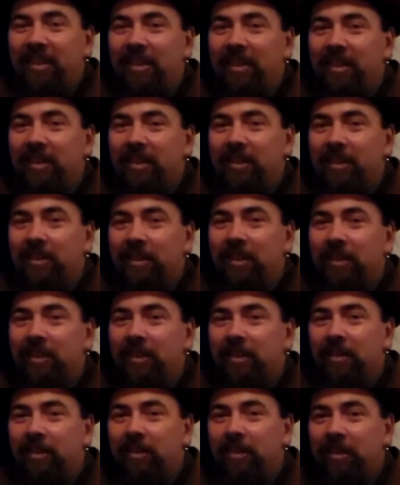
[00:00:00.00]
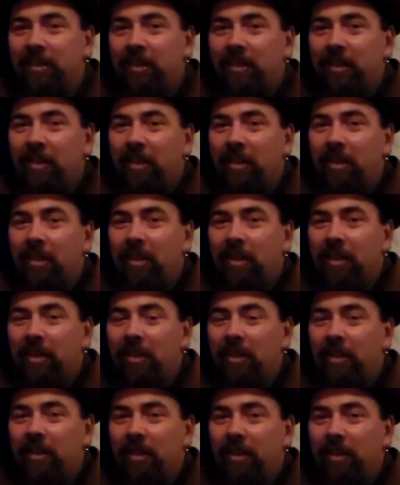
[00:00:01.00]

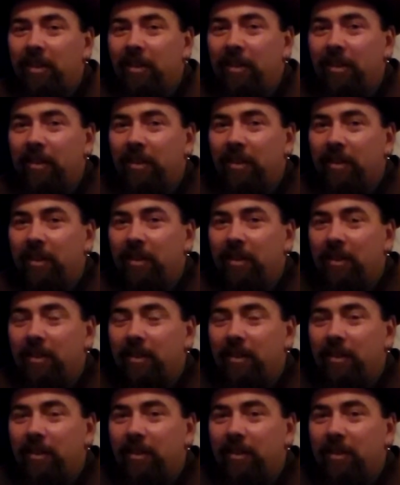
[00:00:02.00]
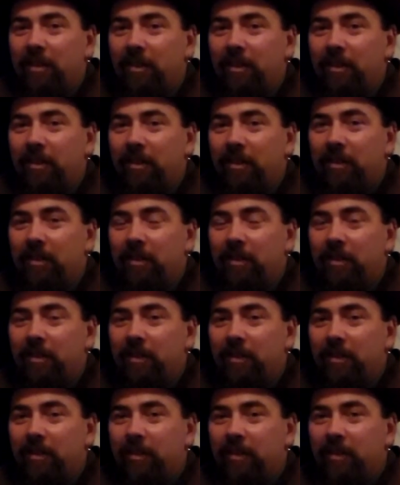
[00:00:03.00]

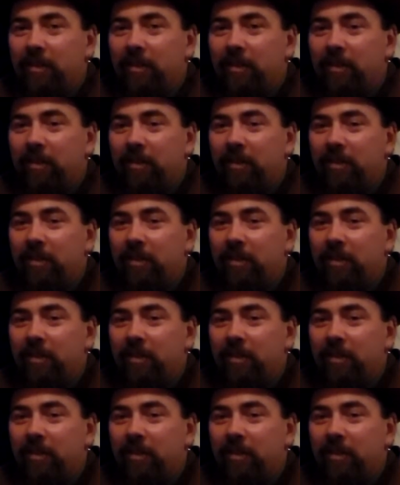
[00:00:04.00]
The person shown says nothing.